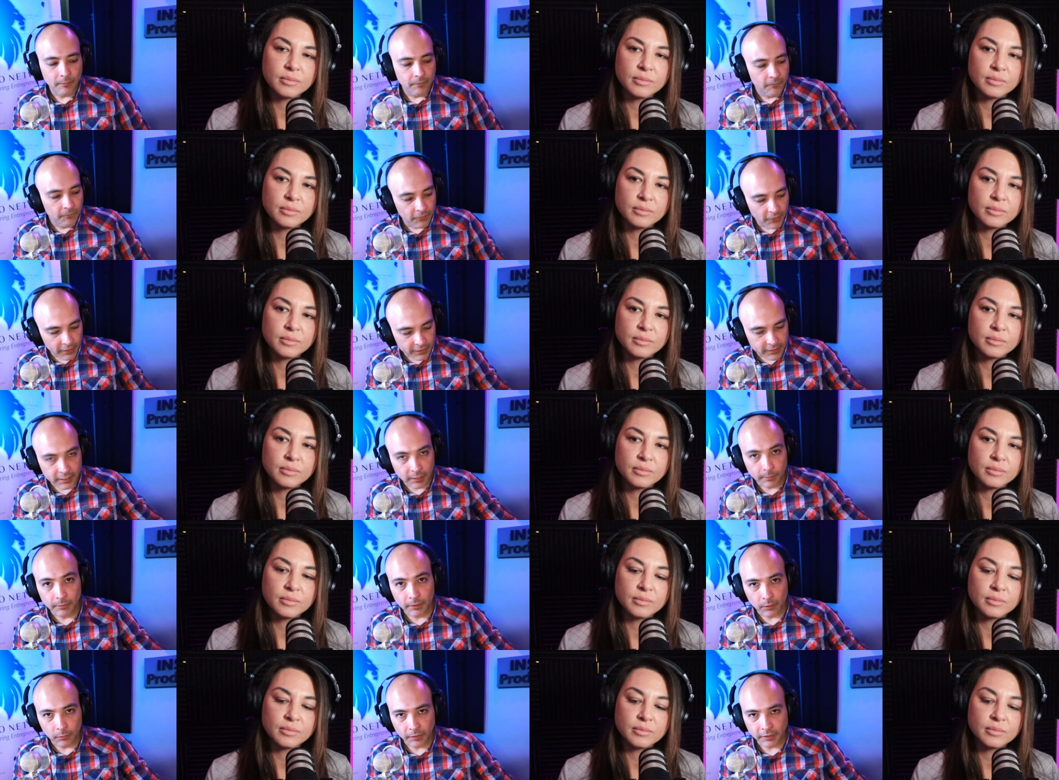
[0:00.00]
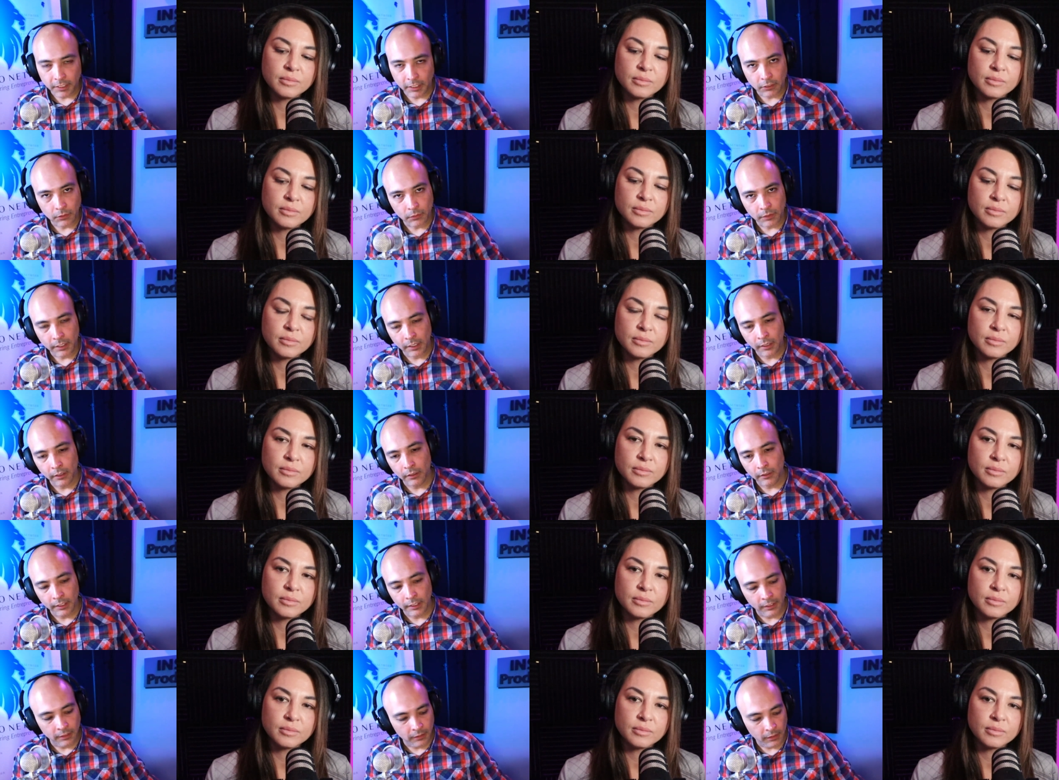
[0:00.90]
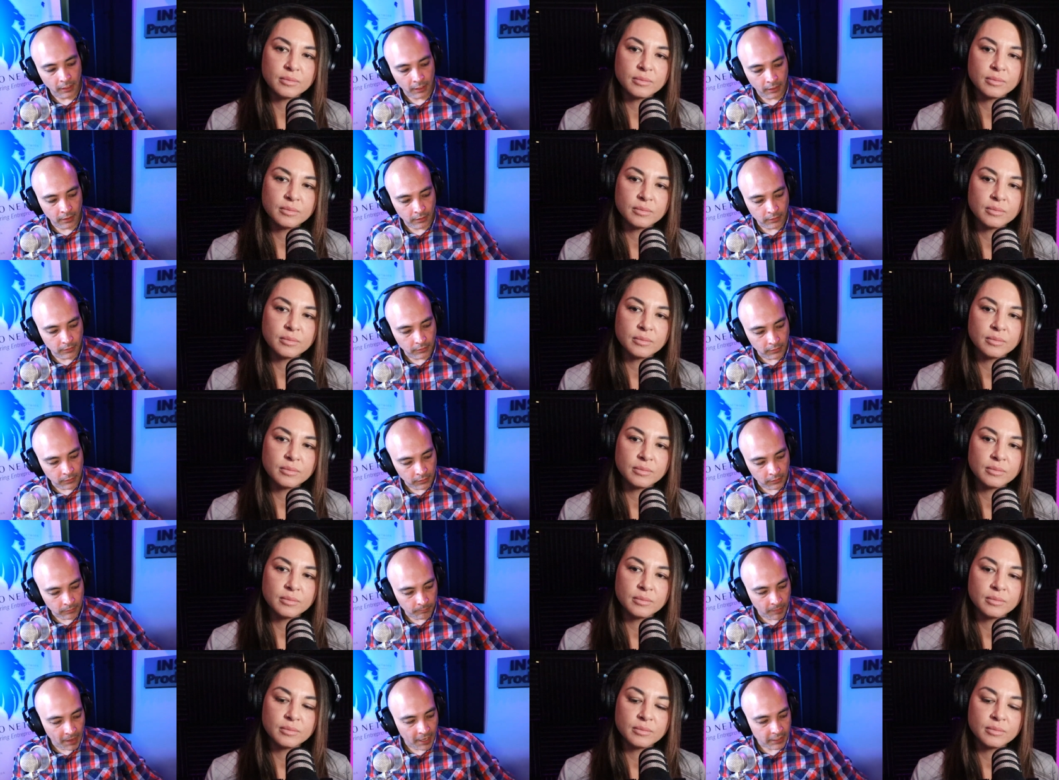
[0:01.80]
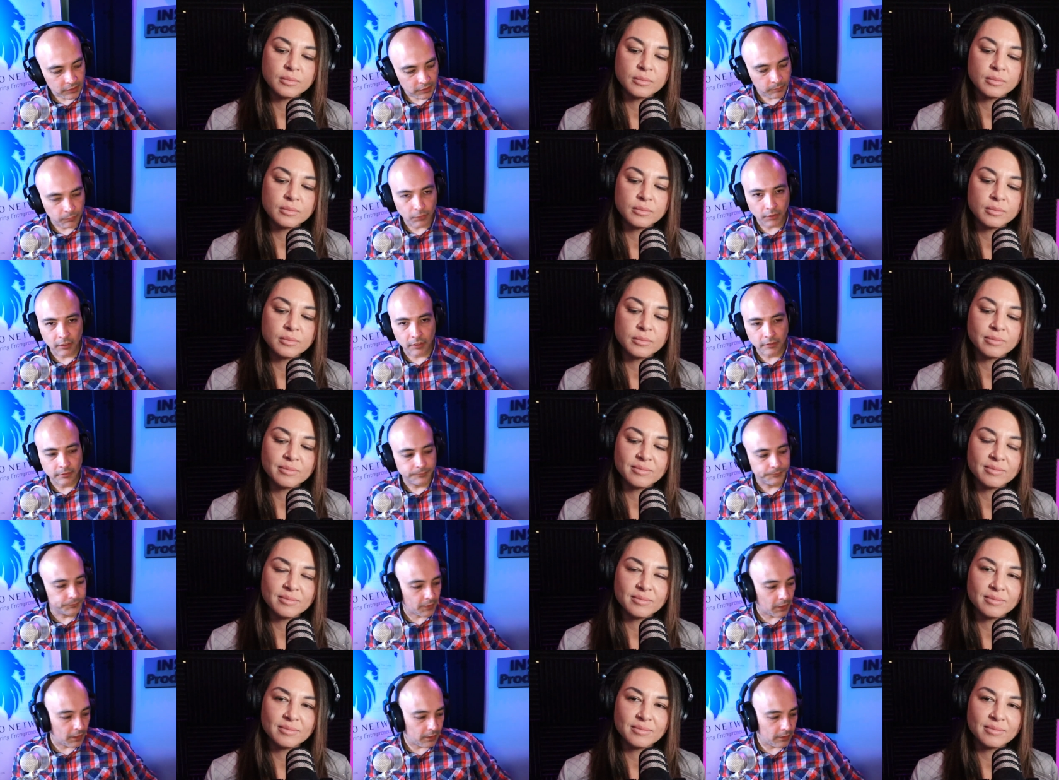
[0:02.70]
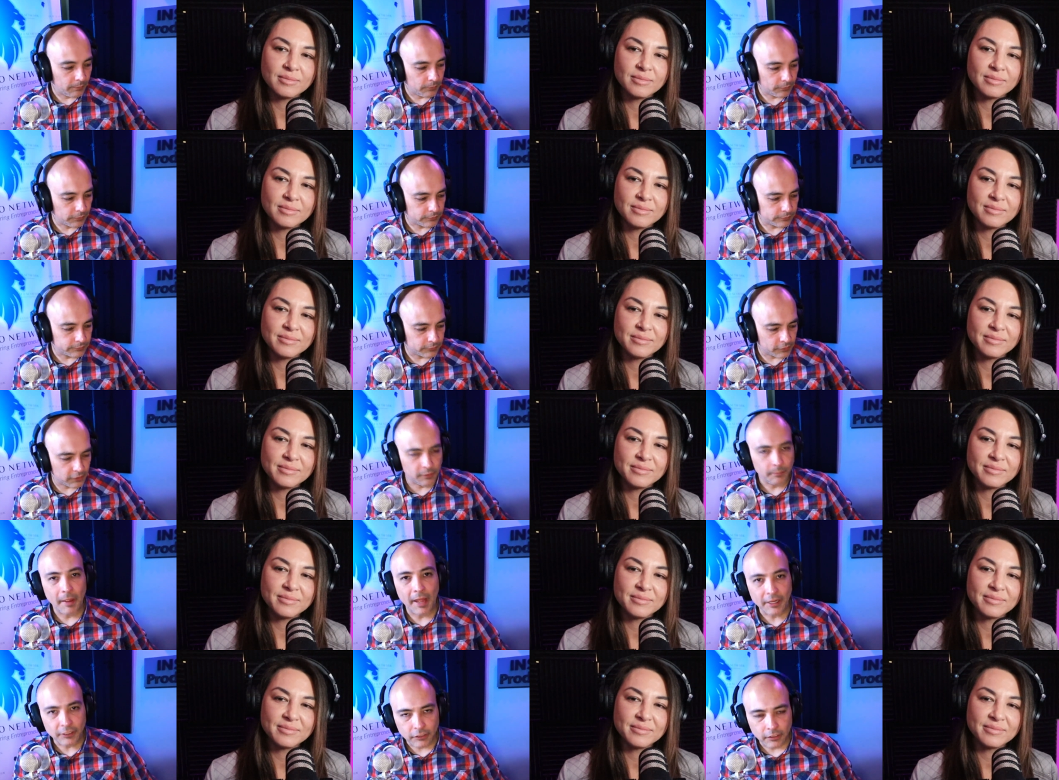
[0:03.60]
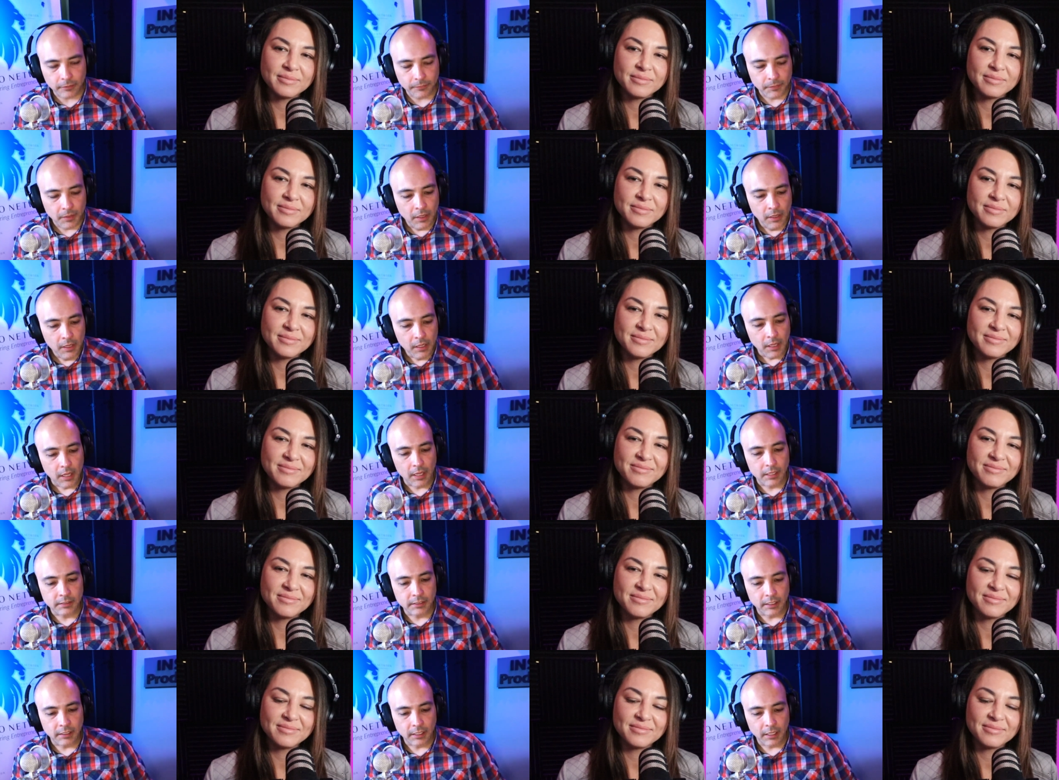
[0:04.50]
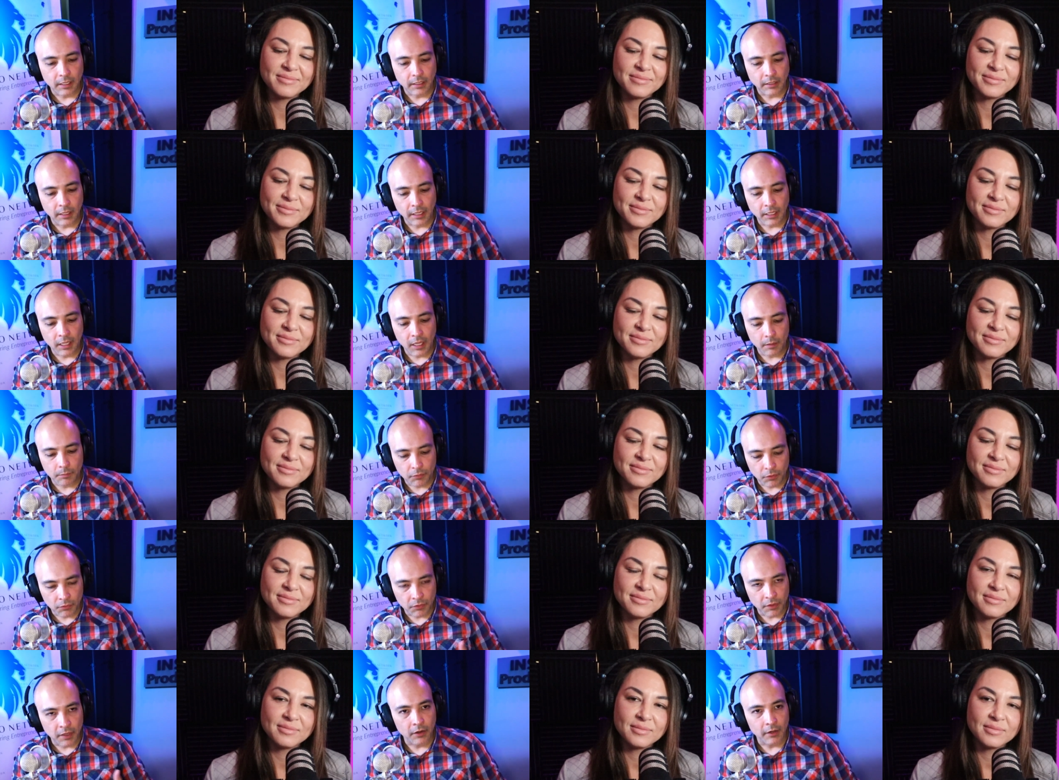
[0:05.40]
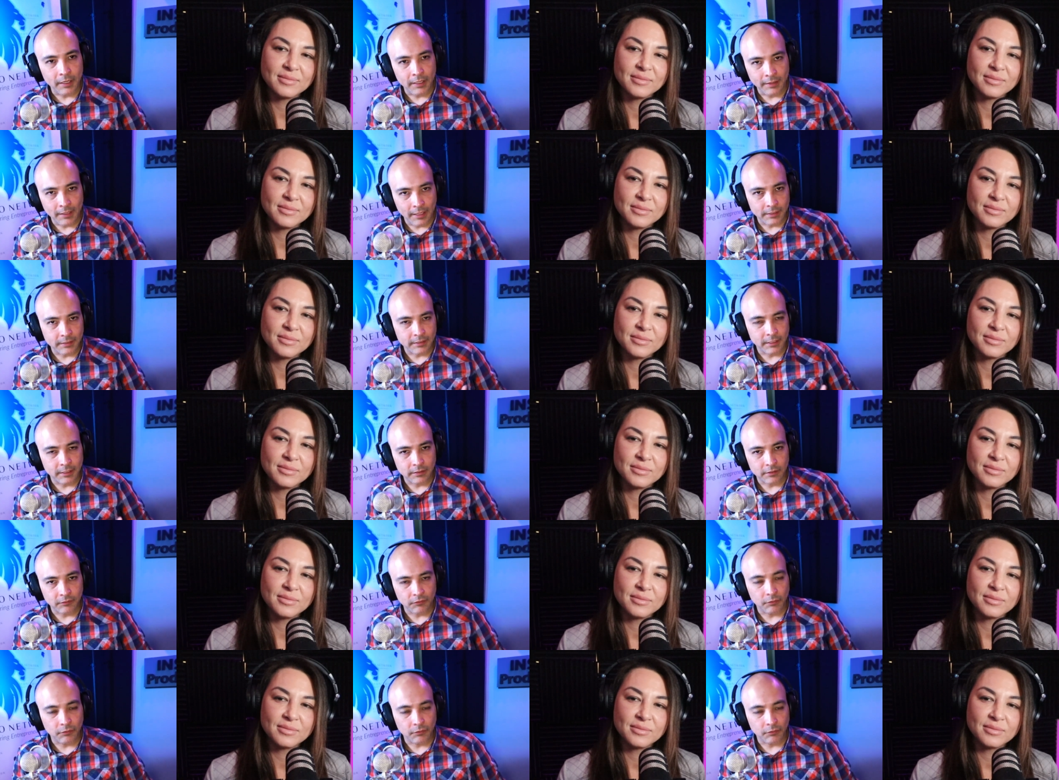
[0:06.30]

Speaker 1: Very similar to what they do here in the magic book, or the magic, is that they keep you there in that sense of